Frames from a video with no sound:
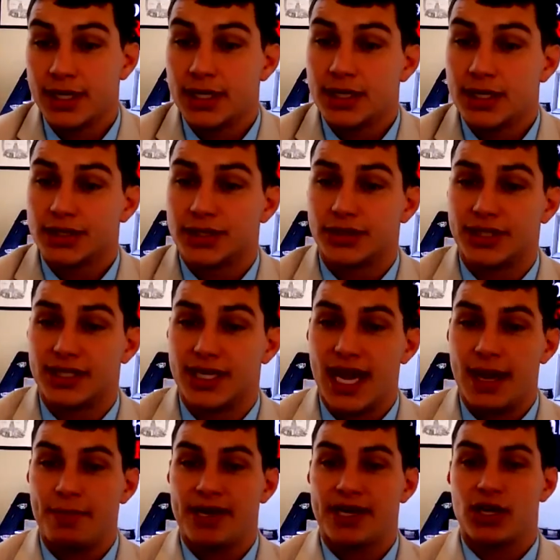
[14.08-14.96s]
So today
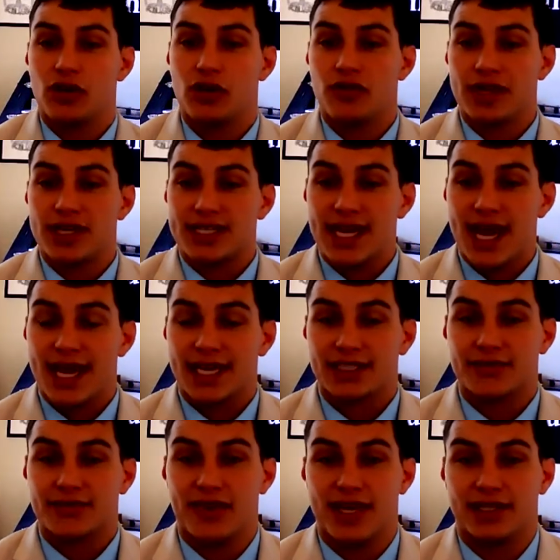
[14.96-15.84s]
I'm going to go over the Tex
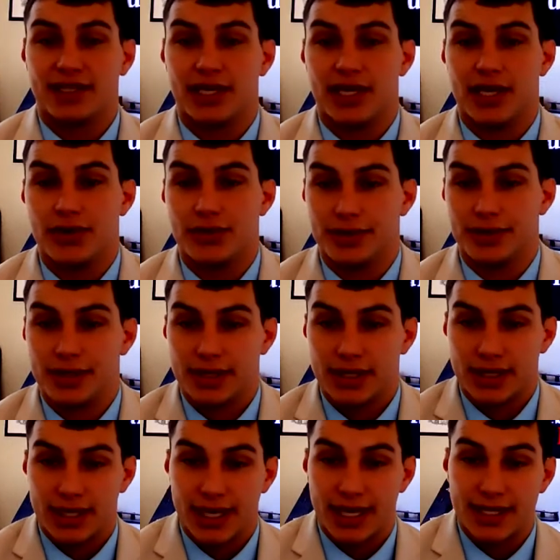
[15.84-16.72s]
Vet Loan.
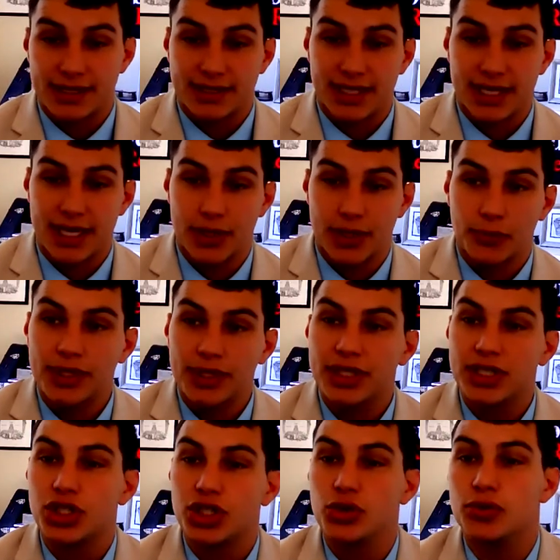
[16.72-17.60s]
It's a
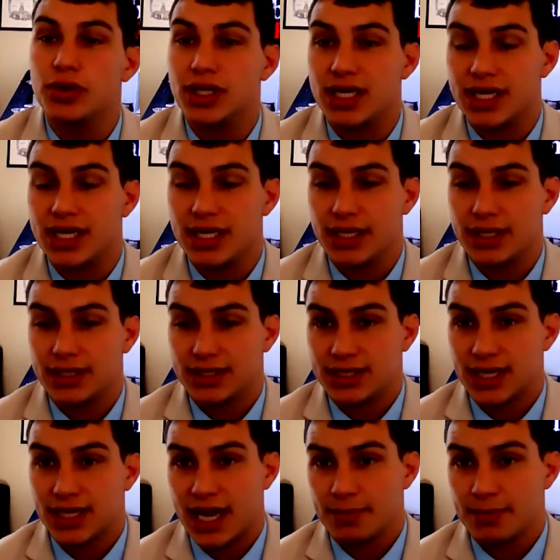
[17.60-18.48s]
really unique
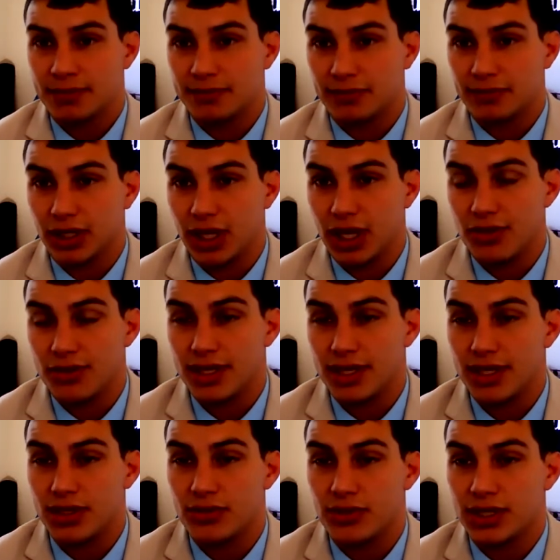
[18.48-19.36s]
type of loan that
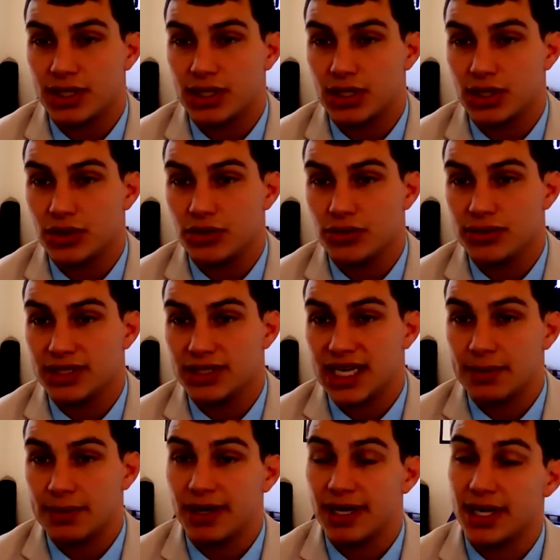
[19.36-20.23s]
you can use
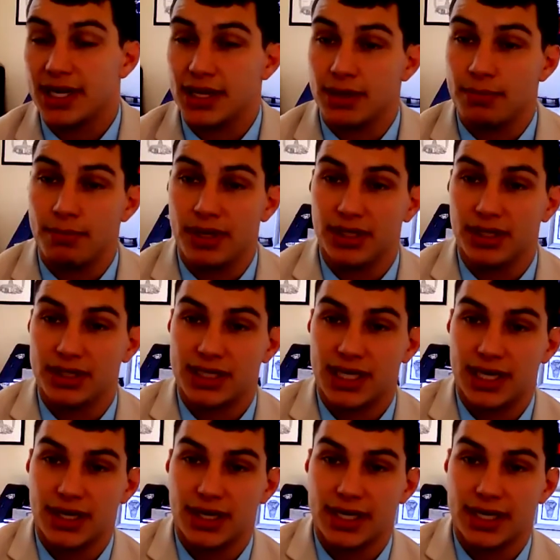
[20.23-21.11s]
anybody in the
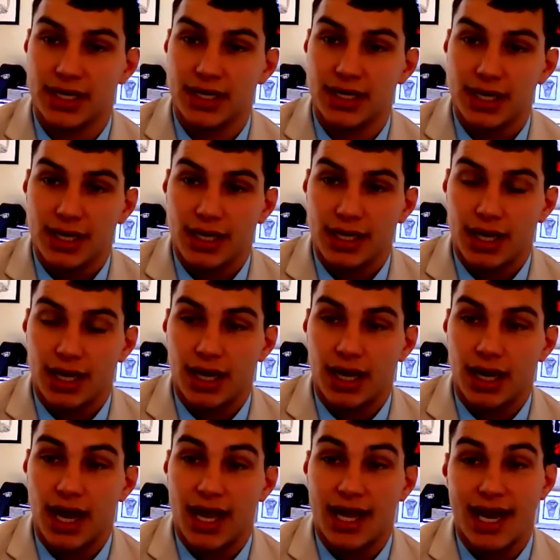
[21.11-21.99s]
military.
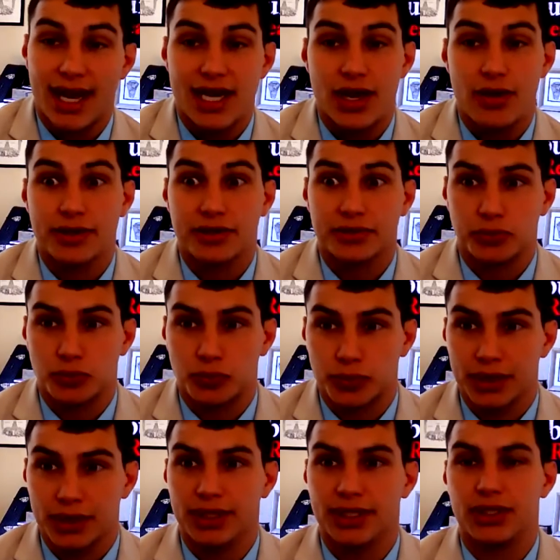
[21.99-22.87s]
And I know it's
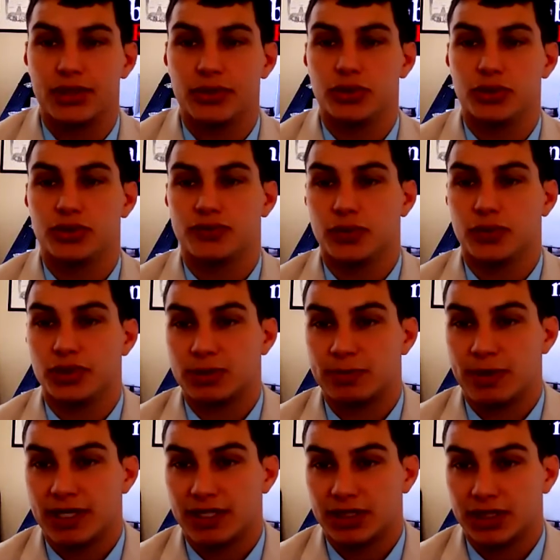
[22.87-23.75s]
really useful,
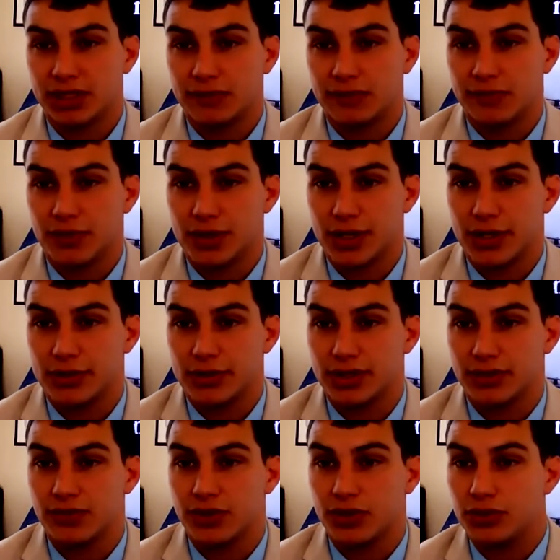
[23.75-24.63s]
especially for those
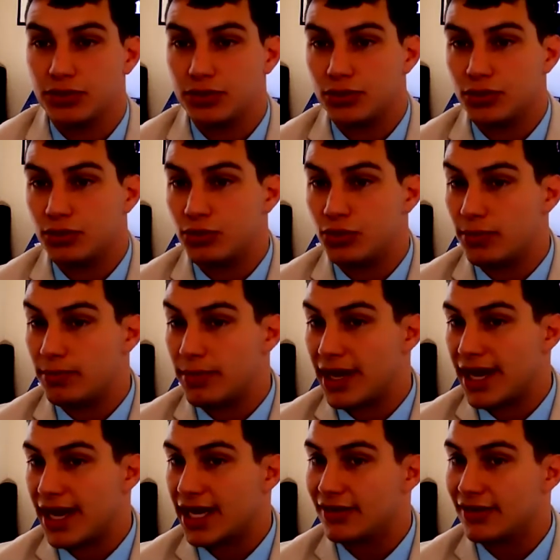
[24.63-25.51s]
of you who
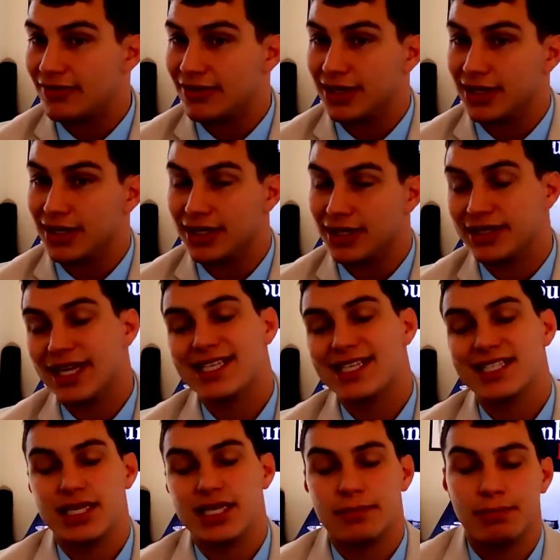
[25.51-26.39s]
may have
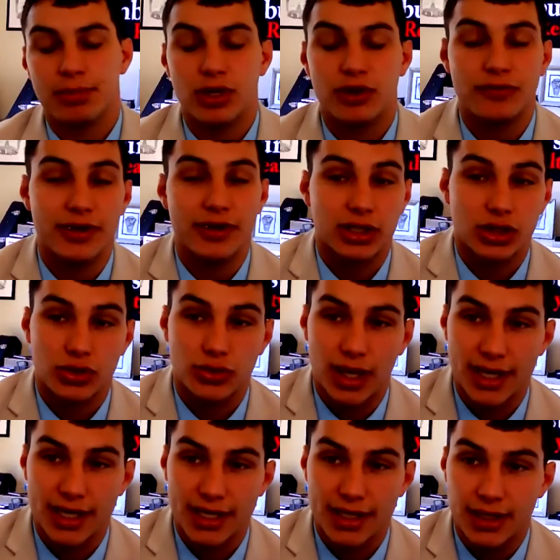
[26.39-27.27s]
less than perfect
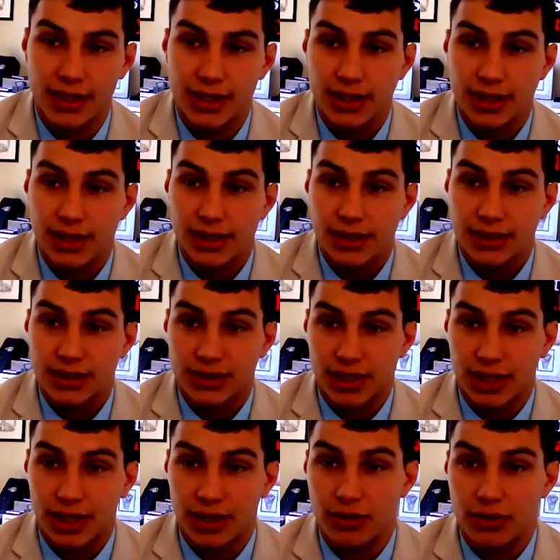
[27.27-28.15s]
credit.
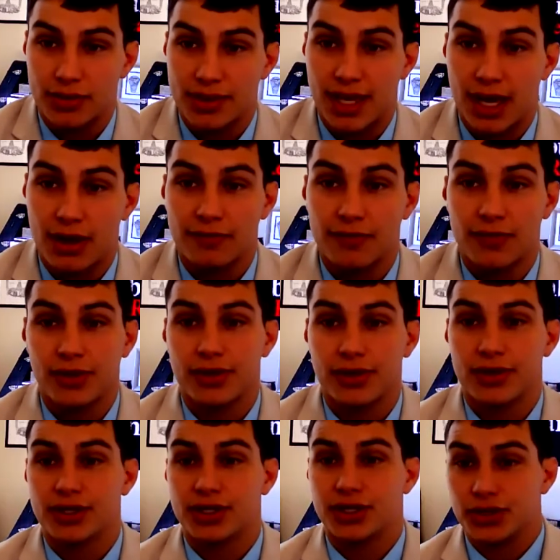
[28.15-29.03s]
So without
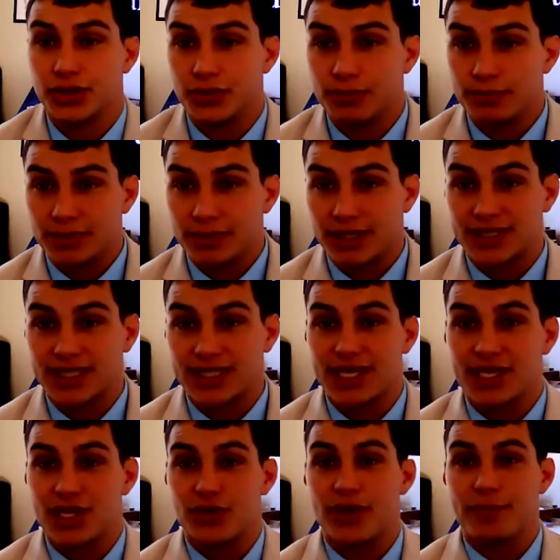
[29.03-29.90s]
further ado, let's get
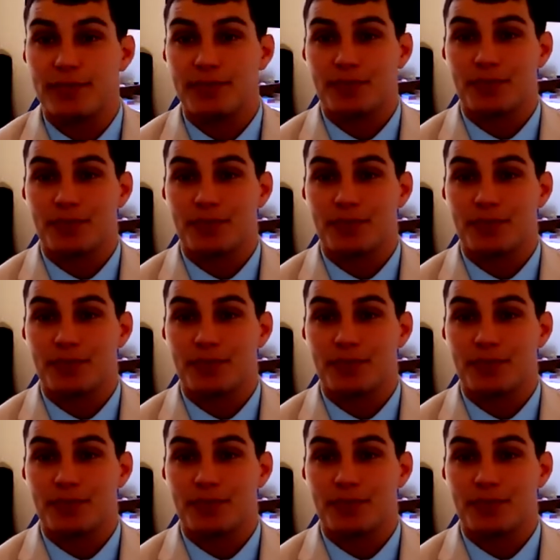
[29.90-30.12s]
into it.